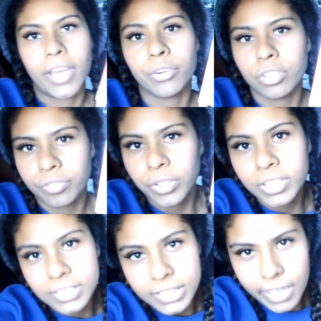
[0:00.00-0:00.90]
I don't know if you
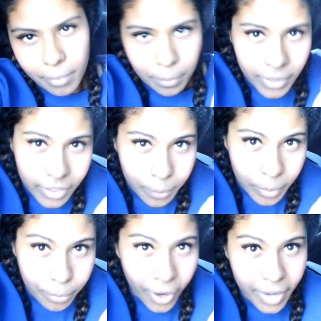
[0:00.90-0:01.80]
can see, it might be a little
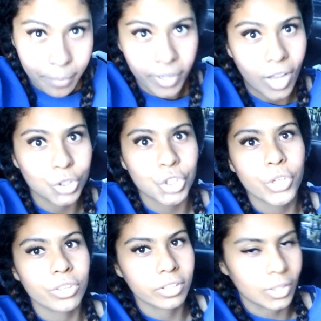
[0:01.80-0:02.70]
bit bright, but I'll show
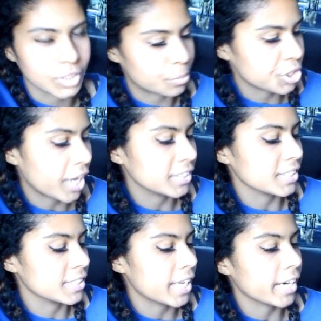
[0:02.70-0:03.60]
you the close-up shots
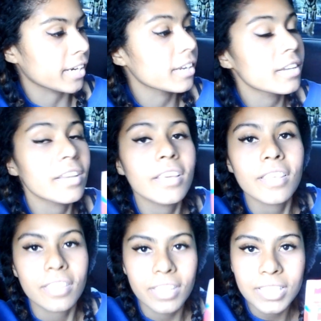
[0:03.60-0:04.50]
in a second.
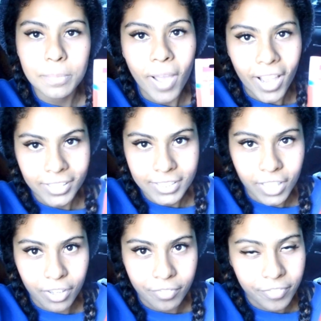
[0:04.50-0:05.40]
This
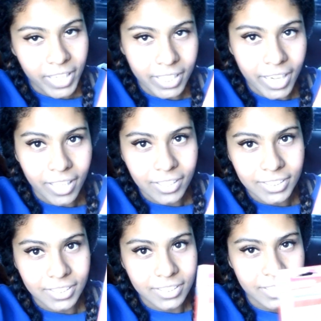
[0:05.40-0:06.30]
box of fake
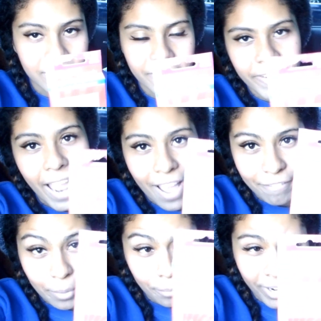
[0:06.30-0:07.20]
nails didn't even
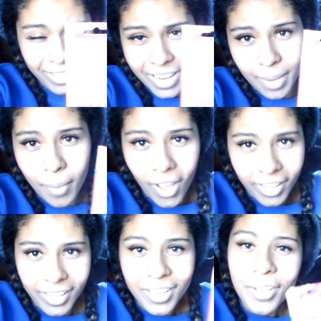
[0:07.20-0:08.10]
have a brand name
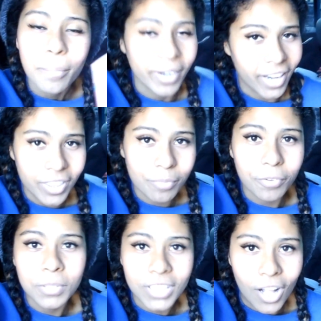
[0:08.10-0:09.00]
on it, but I got them
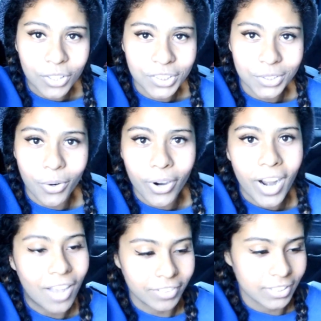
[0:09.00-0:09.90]
from the dollar
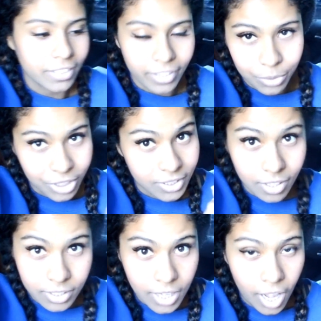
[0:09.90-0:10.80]
store. Obviously they were just
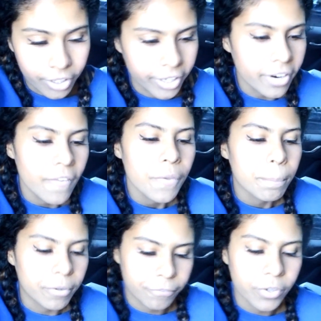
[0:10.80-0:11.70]
a dollar,
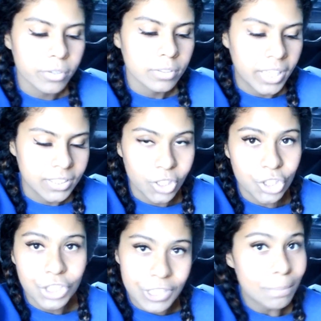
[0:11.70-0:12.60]
but for like
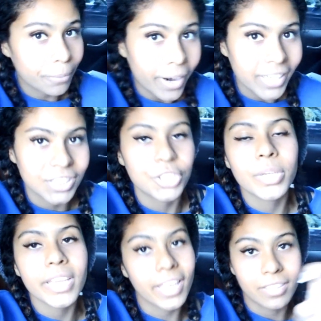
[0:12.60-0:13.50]
such a cheap price
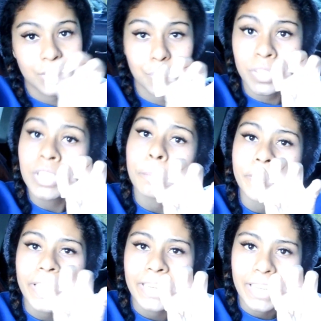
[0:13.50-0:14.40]
you can get these really
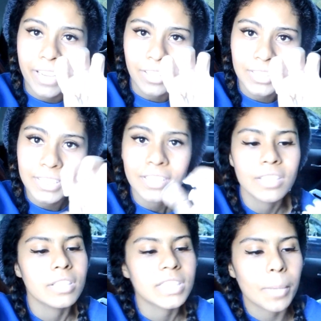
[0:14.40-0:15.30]
plain nails.
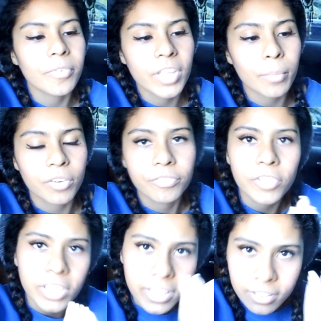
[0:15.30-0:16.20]
Some of them are
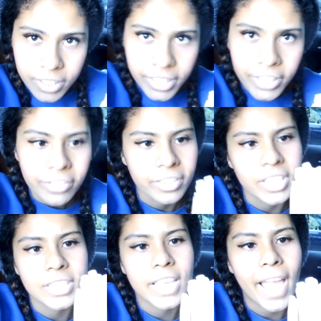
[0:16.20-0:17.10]
fully clear.
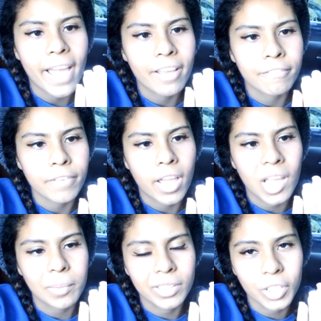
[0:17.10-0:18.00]
These have
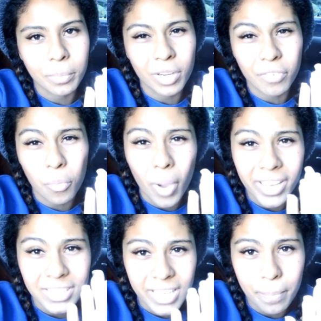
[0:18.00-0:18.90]
um, a little bit of a
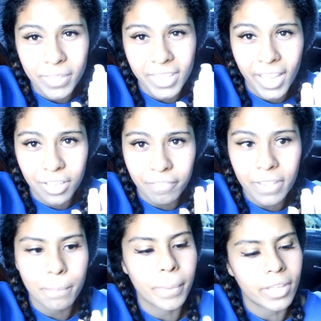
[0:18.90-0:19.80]
white tip at the end of
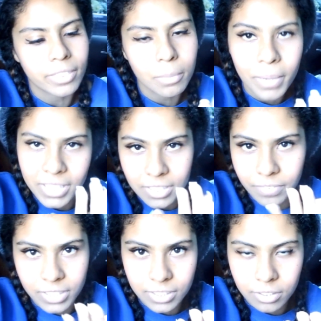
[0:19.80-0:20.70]
it, but the base
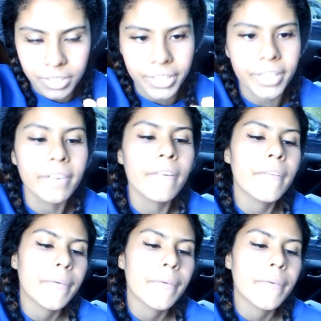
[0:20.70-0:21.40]
of it is clear.